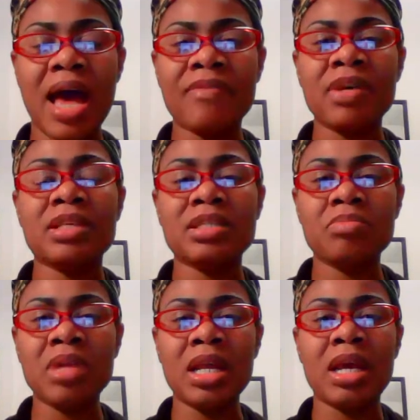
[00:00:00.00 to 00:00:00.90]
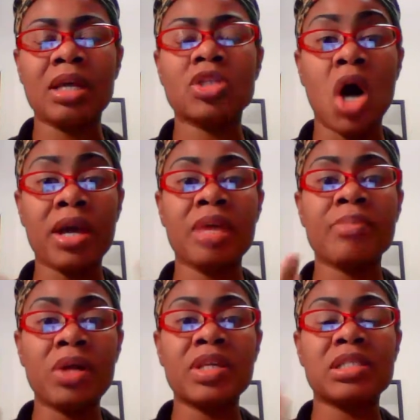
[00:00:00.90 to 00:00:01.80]
having this meeting talking
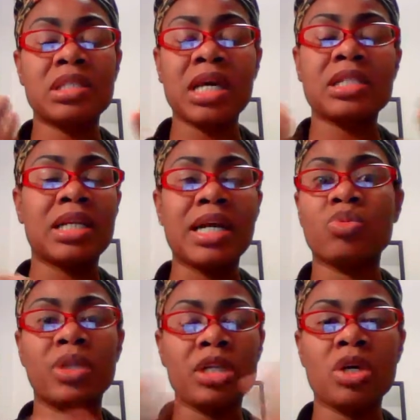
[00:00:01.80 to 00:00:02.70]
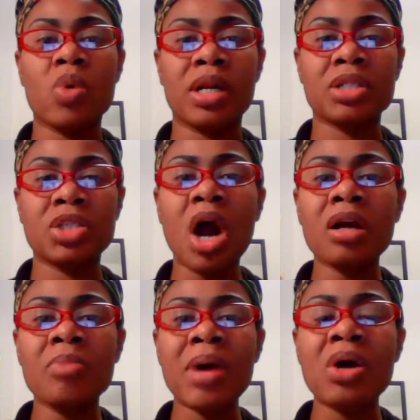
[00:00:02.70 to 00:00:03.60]
about these things that I really don't want to
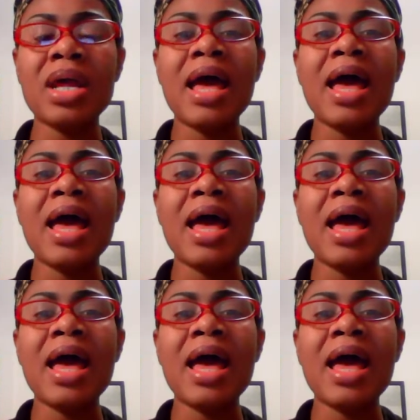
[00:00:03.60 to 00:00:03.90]
talk about,